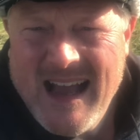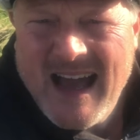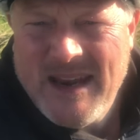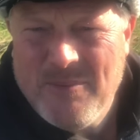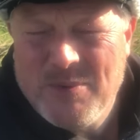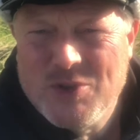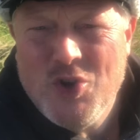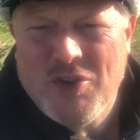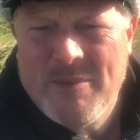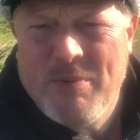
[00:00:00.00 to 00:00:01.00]
And it was
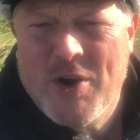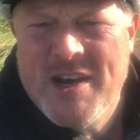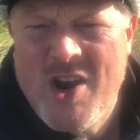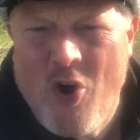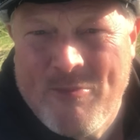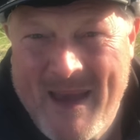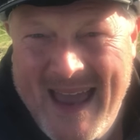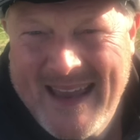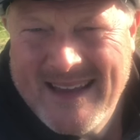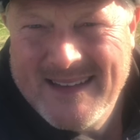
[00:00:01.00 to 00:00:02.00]
nothing but a nightmare